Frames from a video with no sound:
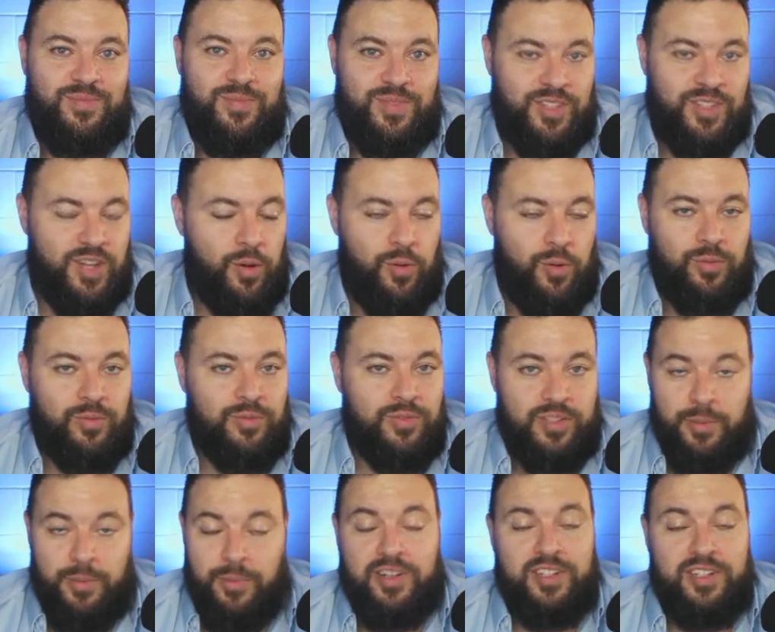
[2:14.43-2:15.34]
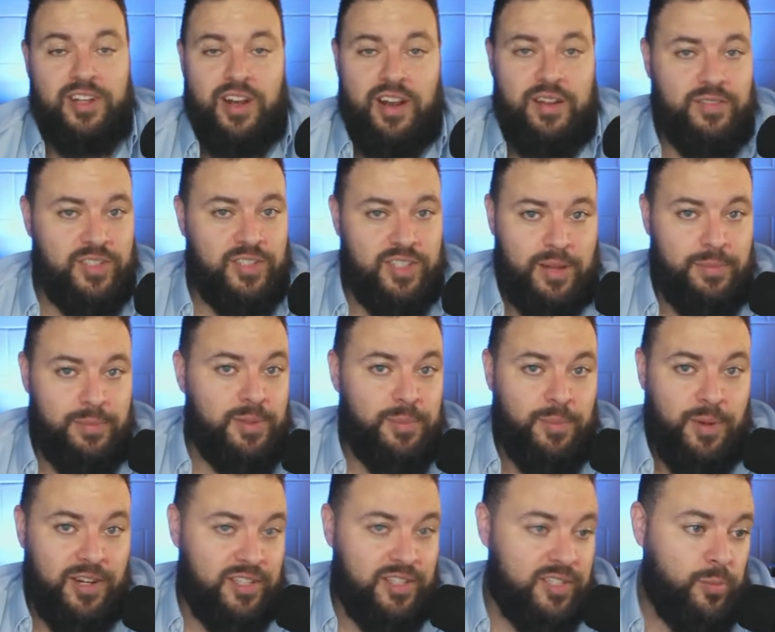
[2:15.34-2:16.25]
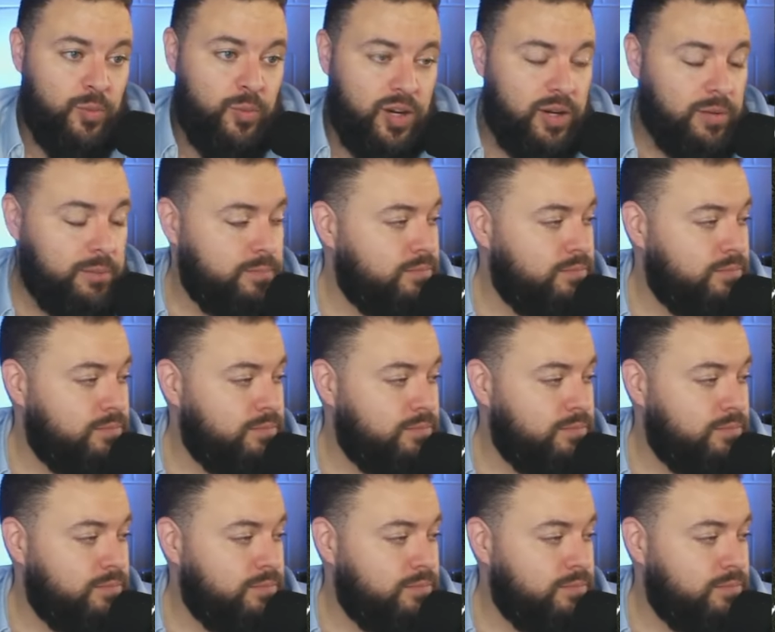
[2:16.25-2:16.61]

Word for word: So somebody's going to have to stop somebody somewhere.